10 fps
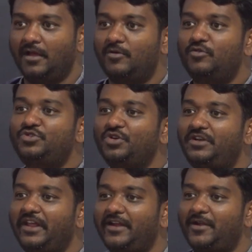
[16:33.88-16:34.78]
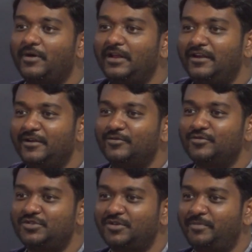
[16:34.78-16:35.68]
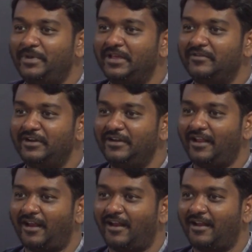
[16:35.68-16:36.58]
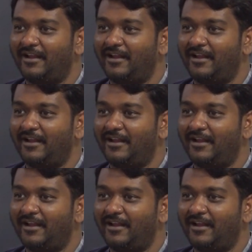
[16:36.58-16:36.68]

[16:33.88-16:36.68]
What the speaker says: Who should take 12 and who should be given 10?